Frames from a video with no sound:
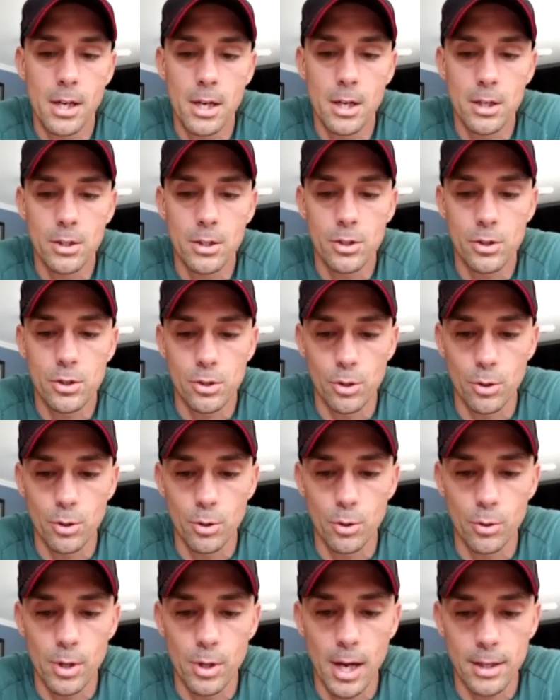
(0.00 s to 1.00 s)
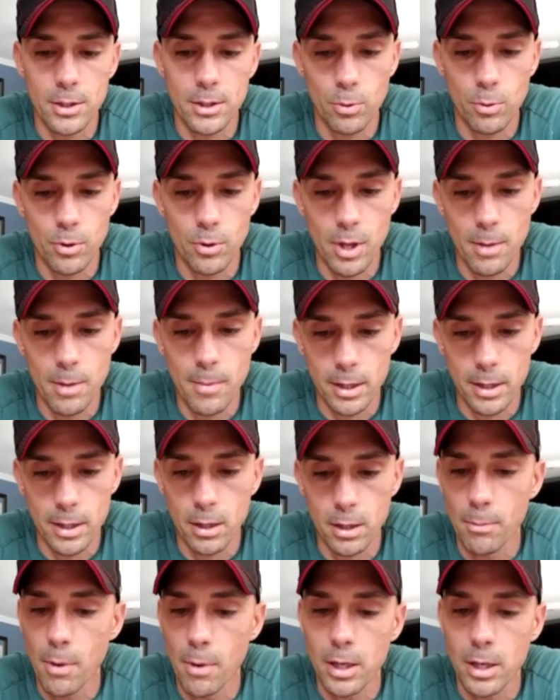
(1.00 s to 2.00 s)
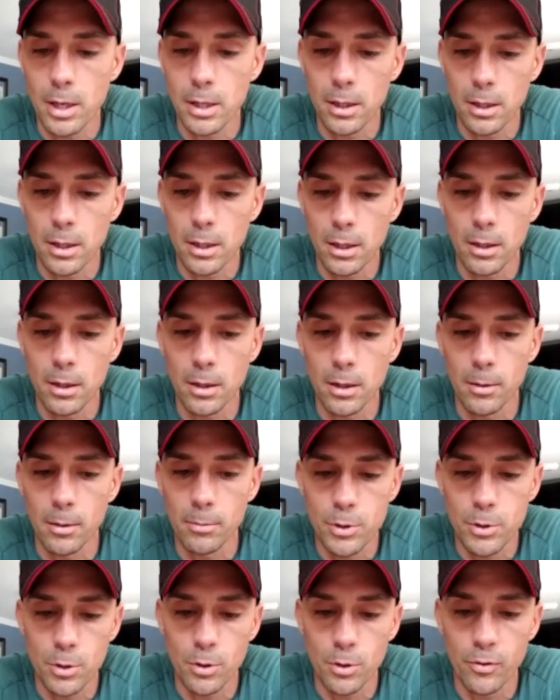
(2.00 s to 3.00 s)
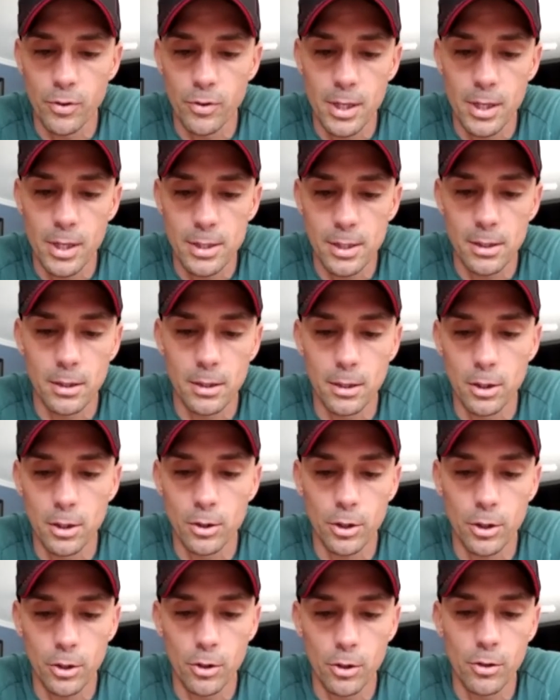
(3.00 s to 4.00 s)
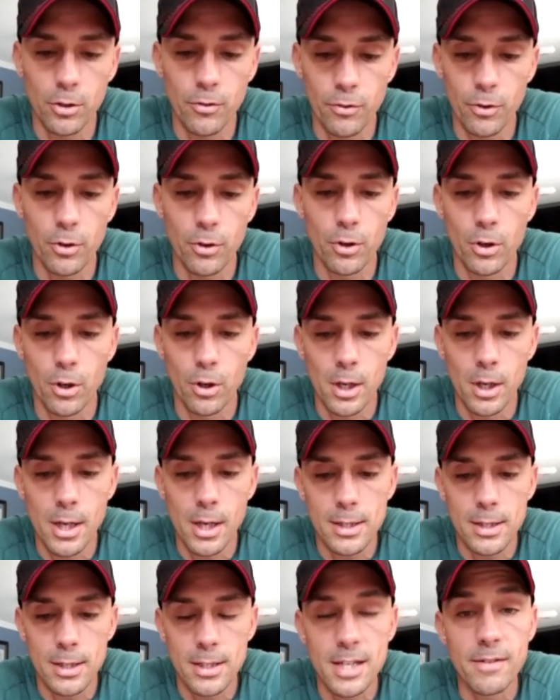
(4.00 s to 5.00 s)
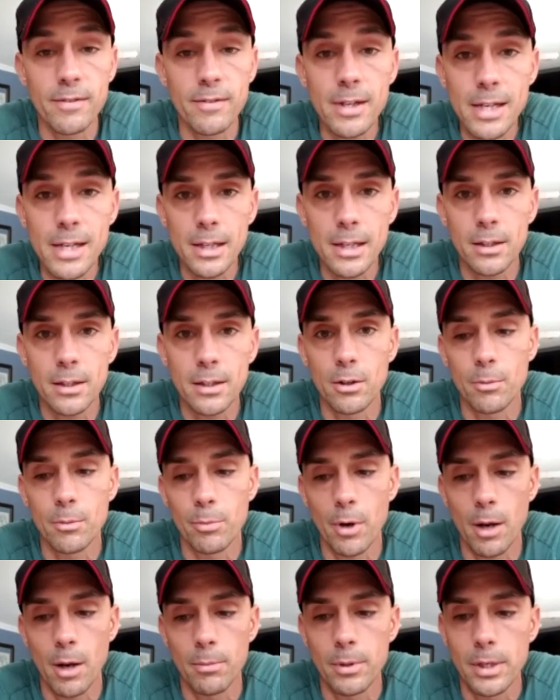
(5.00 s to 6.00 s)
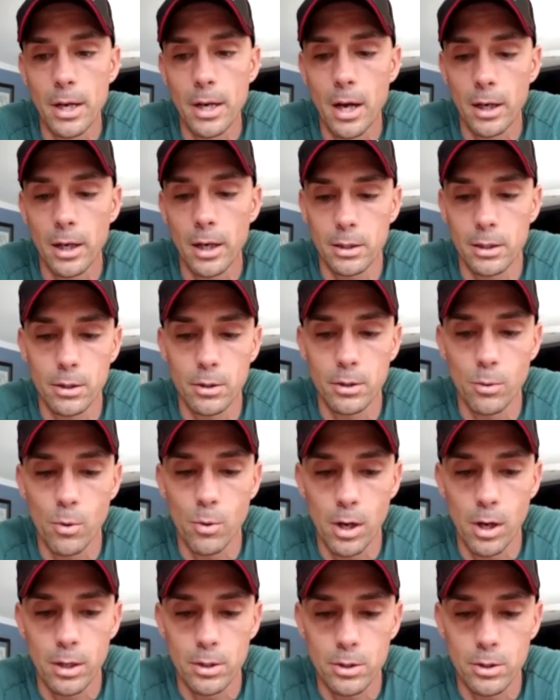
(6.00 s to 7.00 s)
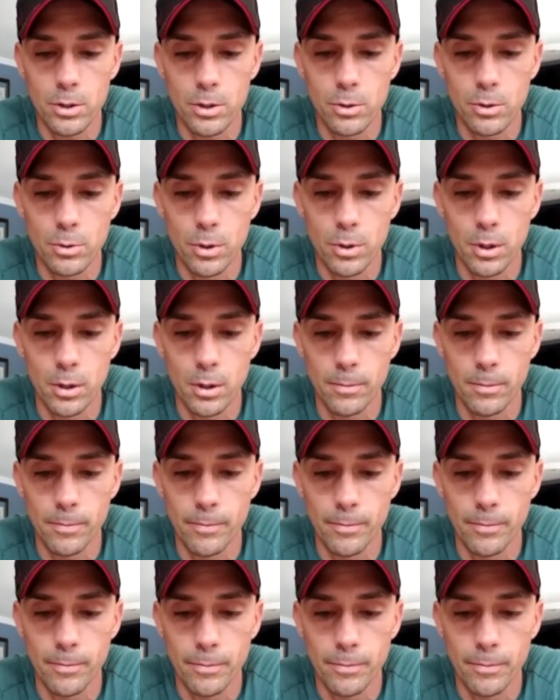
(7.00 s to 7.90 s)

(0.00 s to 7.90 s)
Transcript: So that's where they make their money. So if it doesn't look good for TV, they're probably not going to want to